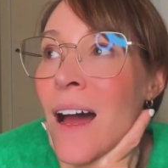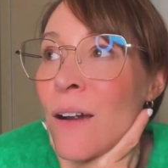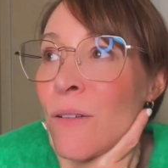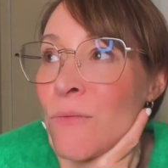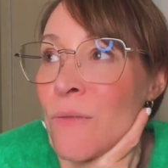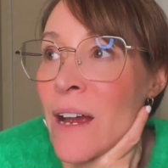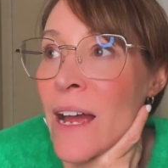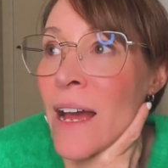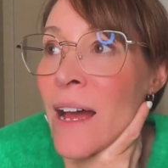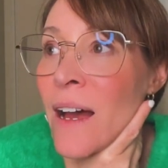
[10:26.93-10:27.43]

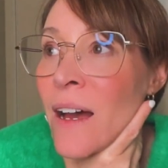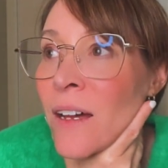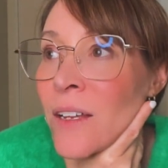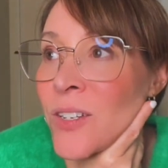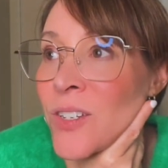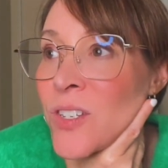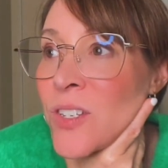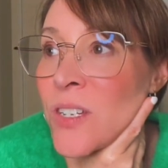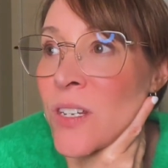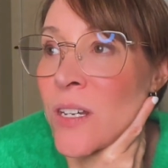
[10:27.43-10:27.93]

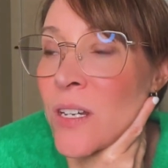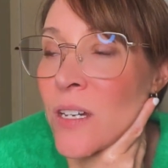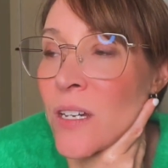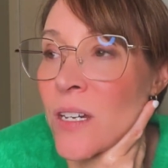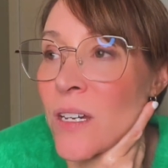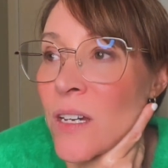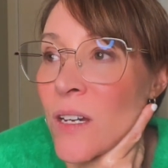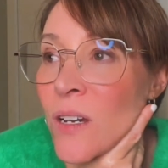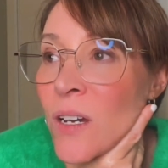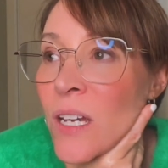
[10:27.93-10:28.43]
around,
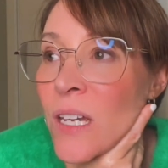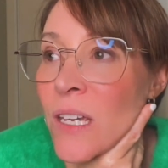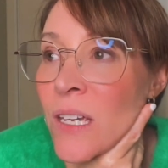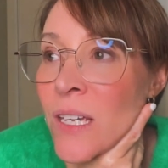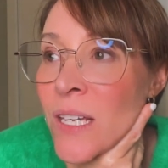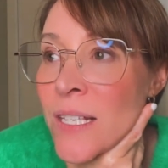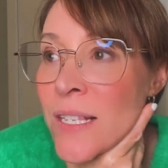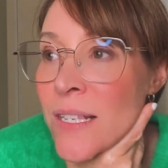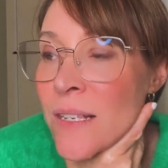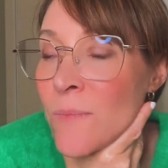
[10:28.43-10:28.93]

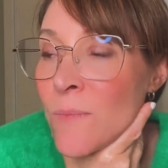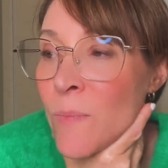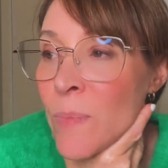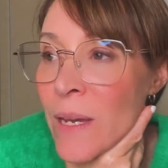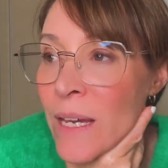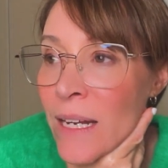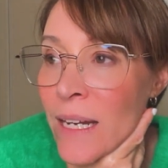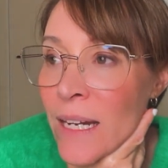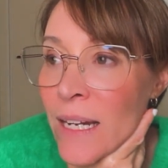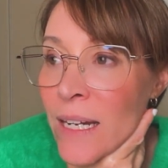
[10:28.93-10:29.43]
is it
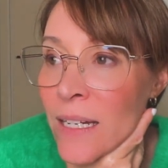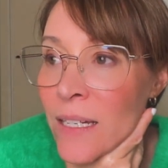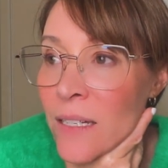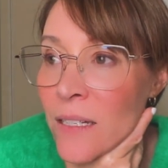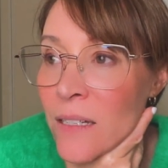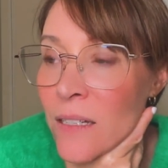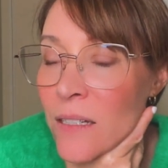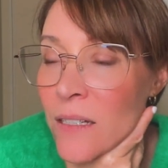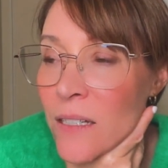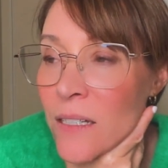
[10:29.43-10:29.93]

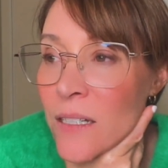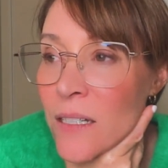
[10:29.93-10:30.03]
better